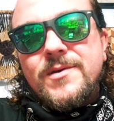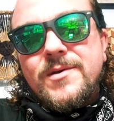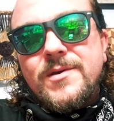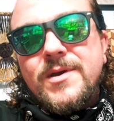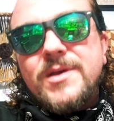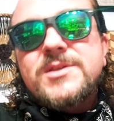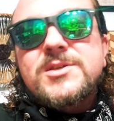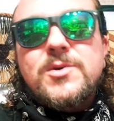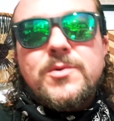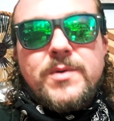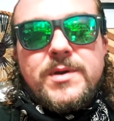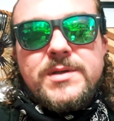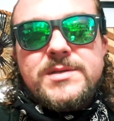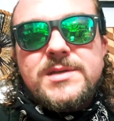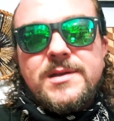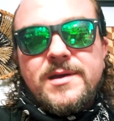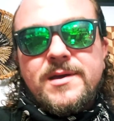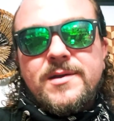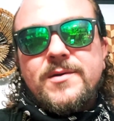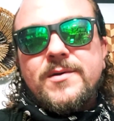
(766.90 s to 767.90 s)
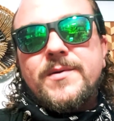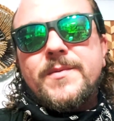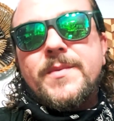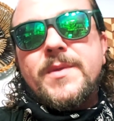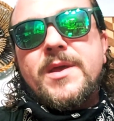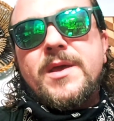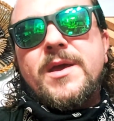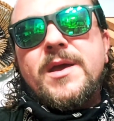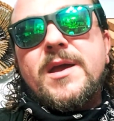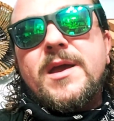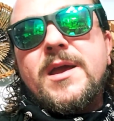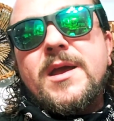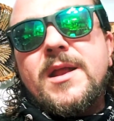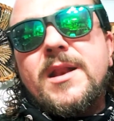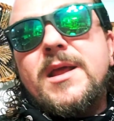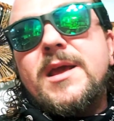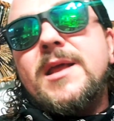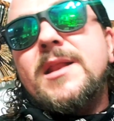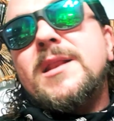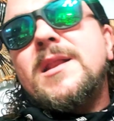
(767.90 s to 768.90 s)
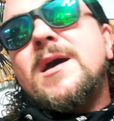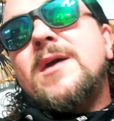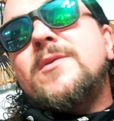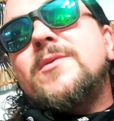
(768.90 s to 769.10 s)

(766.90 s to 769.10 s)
It's coincidental, and and not